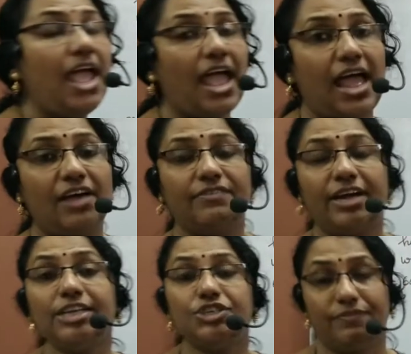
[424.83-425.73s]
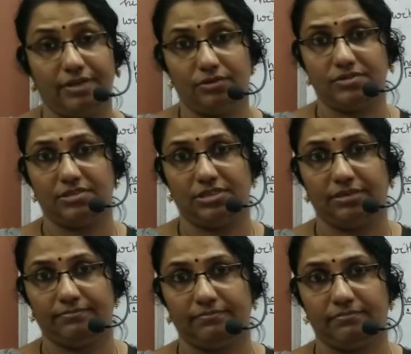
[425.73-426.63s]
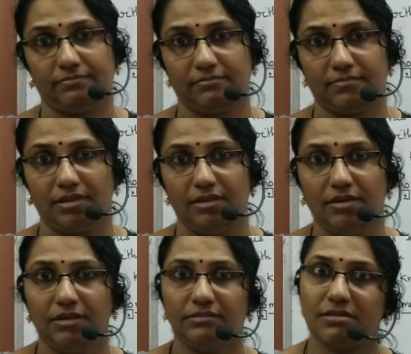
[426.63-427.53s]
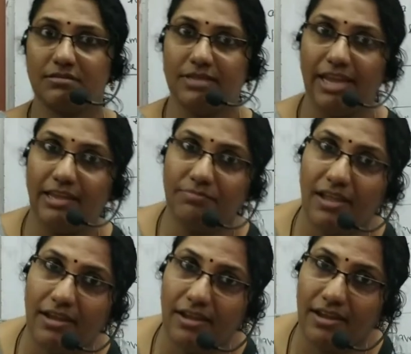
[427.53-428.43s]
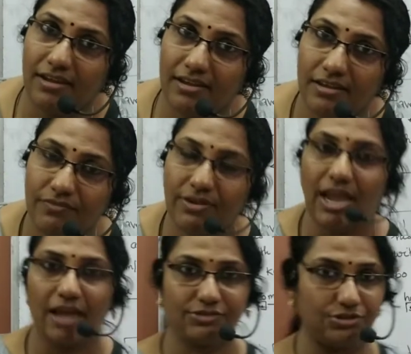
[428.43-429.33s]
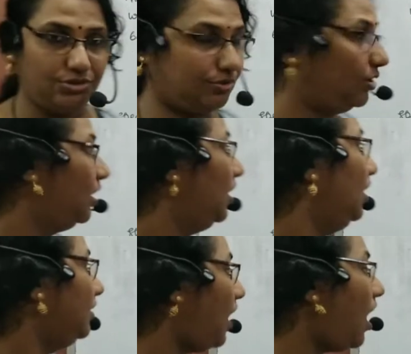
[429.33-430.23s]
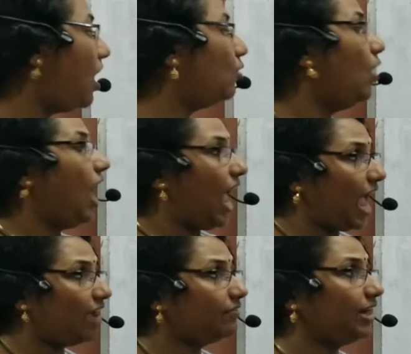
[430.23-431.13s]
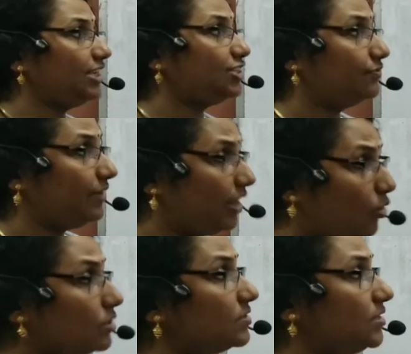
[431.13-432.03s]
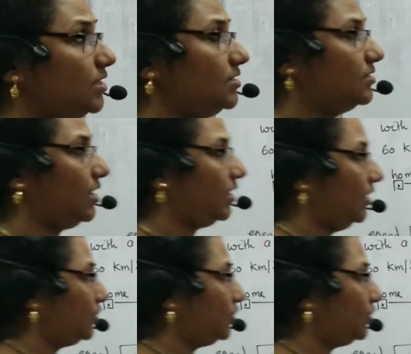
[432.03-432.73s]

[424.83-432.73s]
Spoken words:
average velocity. The same thing we have to do. Now, average velocity is equal